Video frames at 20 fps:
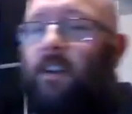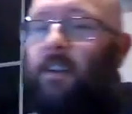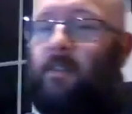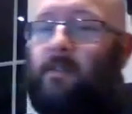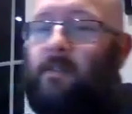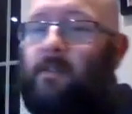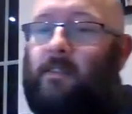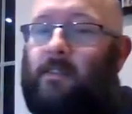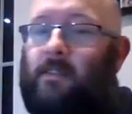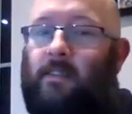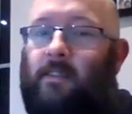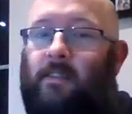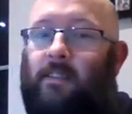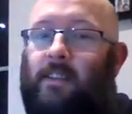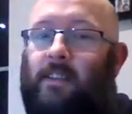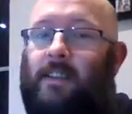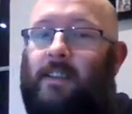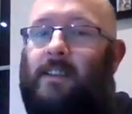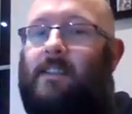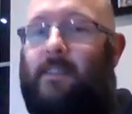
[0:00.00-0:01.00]
shows.
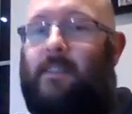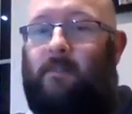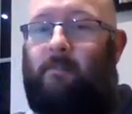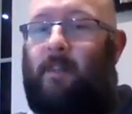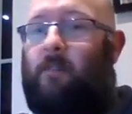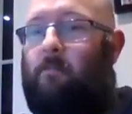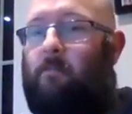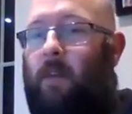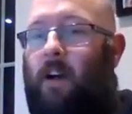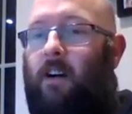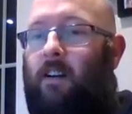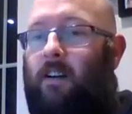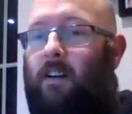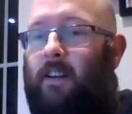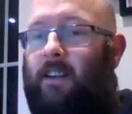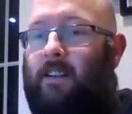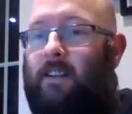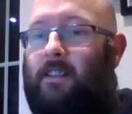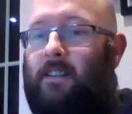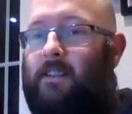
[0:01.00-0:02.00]
This is a bit
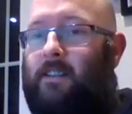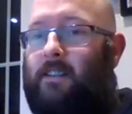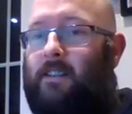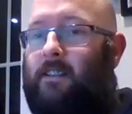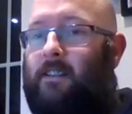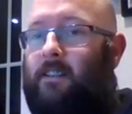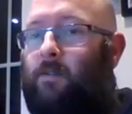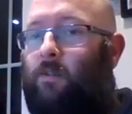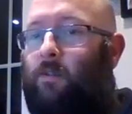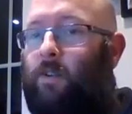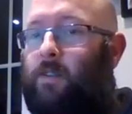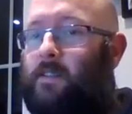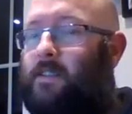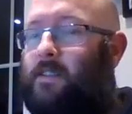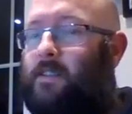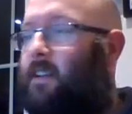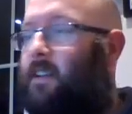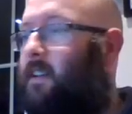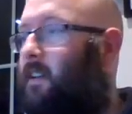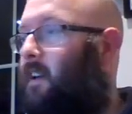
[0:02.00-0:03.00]
behind what you're
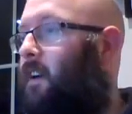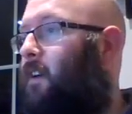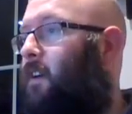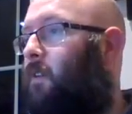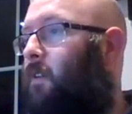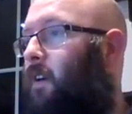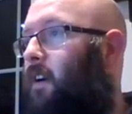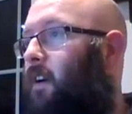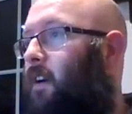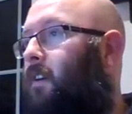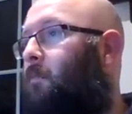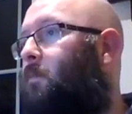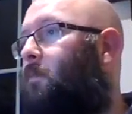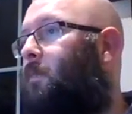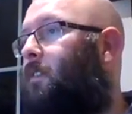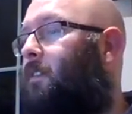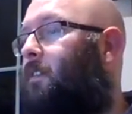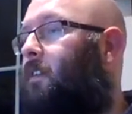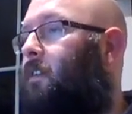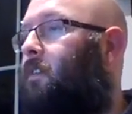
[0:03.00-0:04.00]
seeing now,
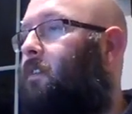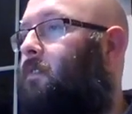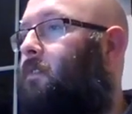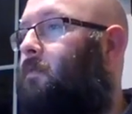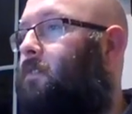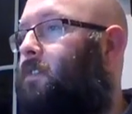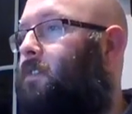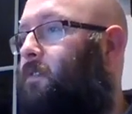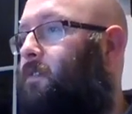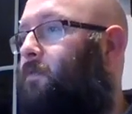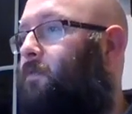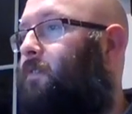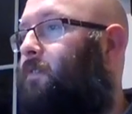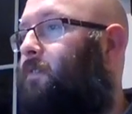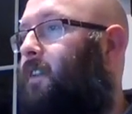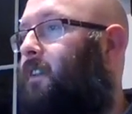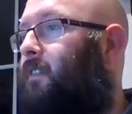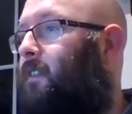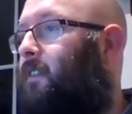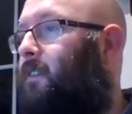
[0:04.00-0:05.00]
so she'll
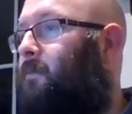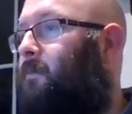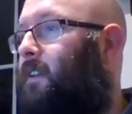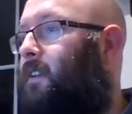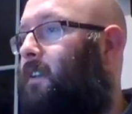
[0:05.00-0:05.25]
figure it out in a